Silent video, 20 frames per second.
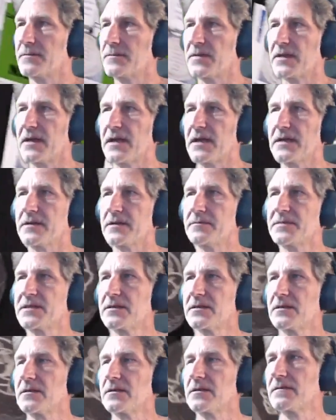items
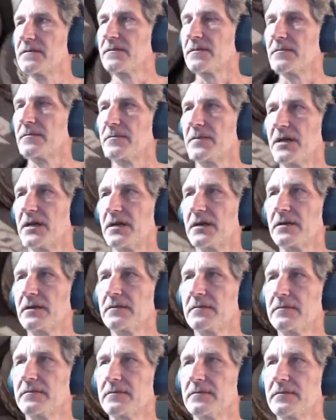here from
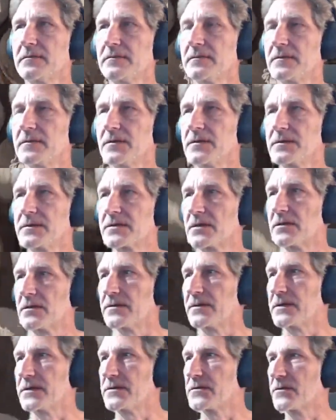it's called
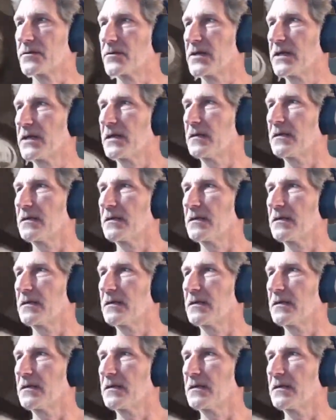Nitro Greek,